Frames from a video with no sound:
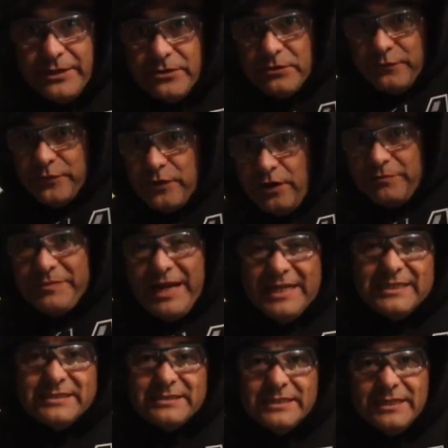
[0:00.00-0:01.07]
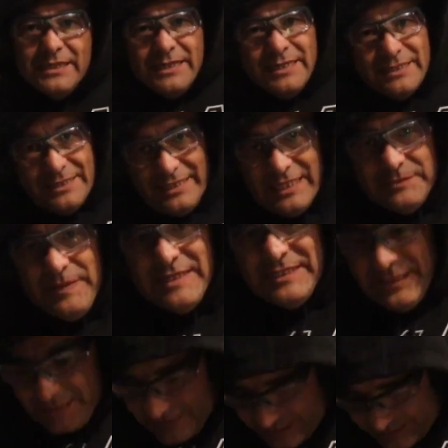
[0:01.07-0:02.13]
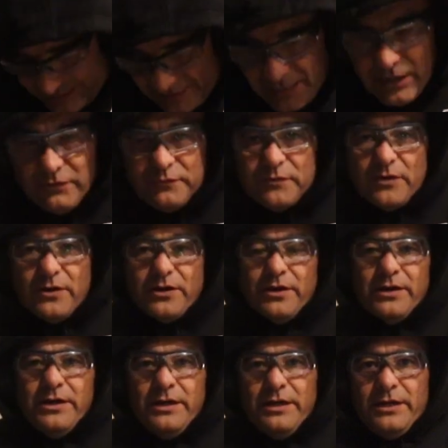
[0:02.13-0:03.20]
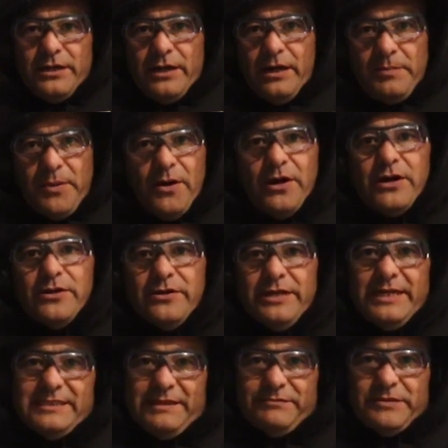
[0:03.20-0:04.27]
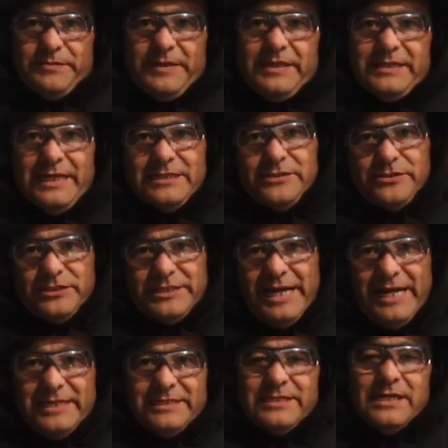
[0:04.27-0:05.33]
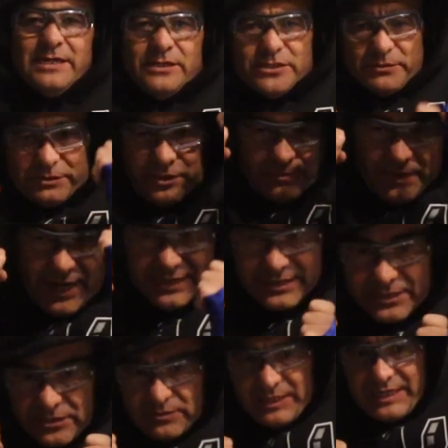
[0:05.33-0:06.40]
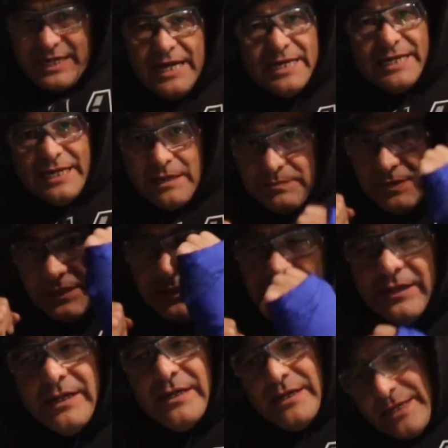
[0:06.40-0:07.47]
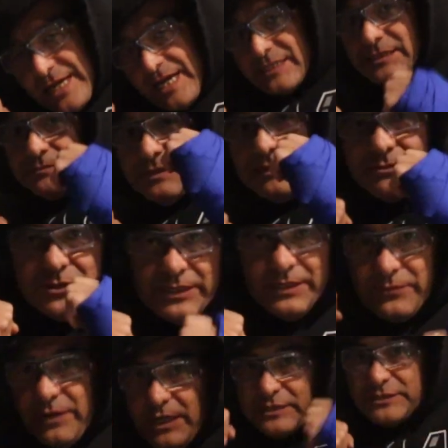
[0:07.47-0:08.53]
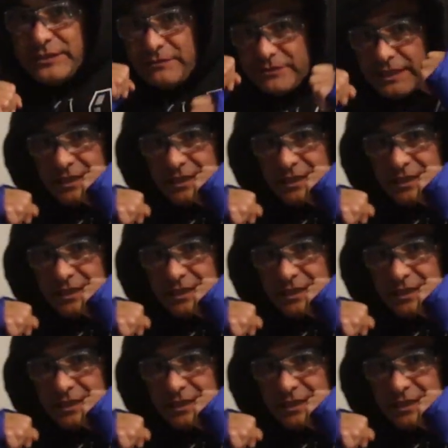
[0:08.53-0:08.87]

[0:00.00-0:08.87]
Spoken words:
you don't feel off balance, that's basically how far apart your legs have to be. That's your stance. So when you're boxing, you want to kind of keep it there. Yeah, sometimes you get rushed and you have to